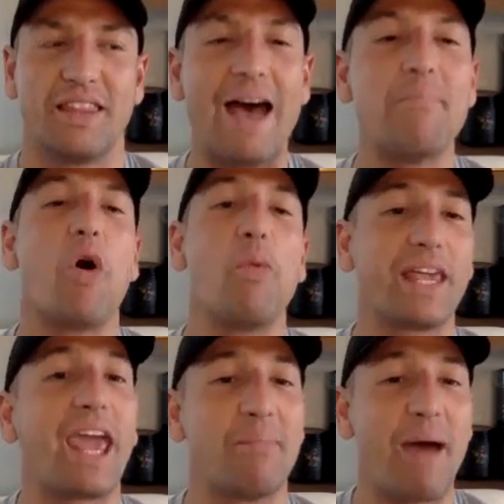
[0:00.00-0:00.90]
That
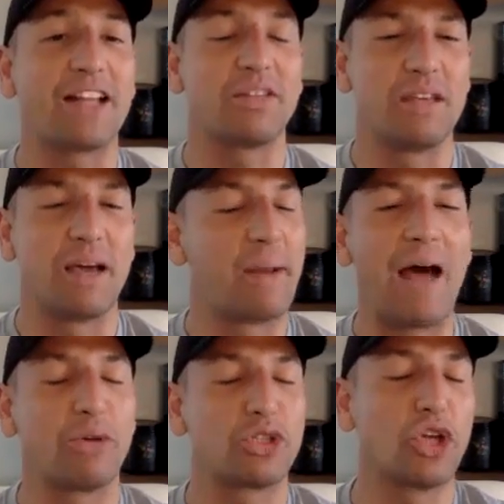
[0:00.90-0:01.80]
moment came back to me. But
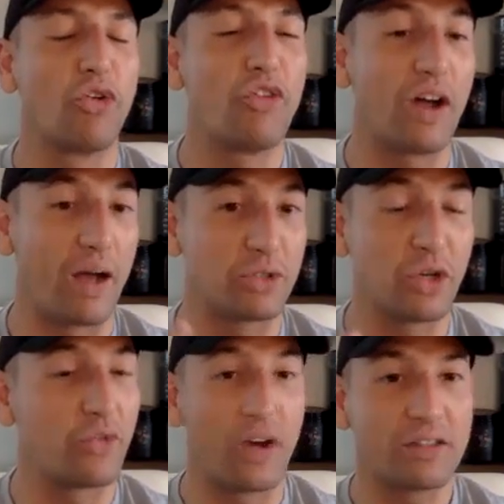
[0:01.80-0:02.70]
I was so
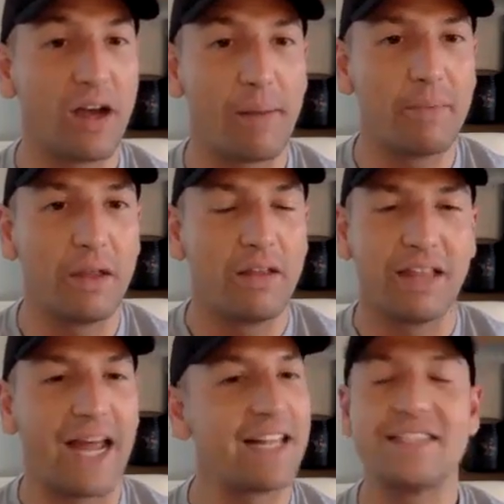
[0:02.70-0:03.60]
fucked up
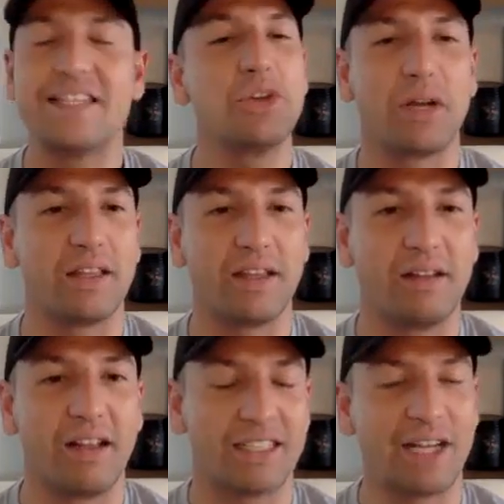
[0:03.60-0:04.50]
that I didn't tell you anything
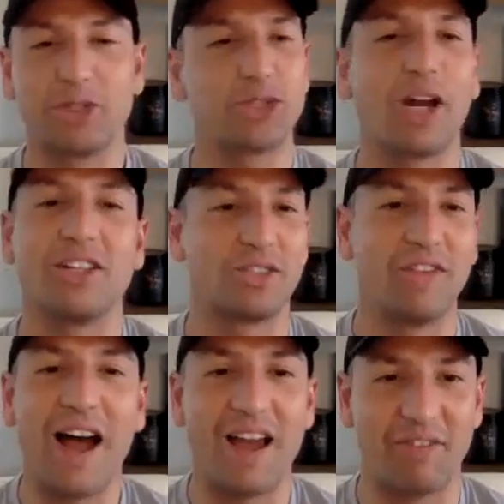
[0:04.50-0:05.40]
because I was just trying to
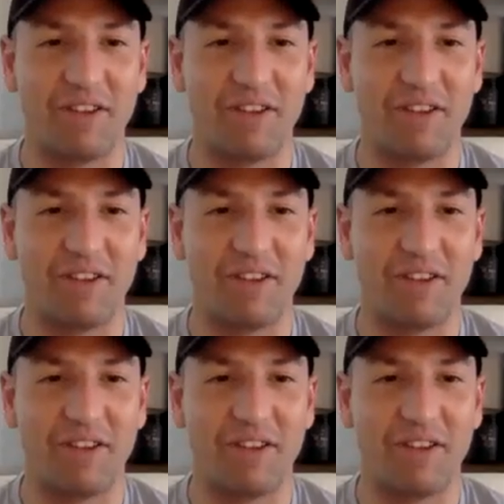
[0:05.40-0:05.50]
survive.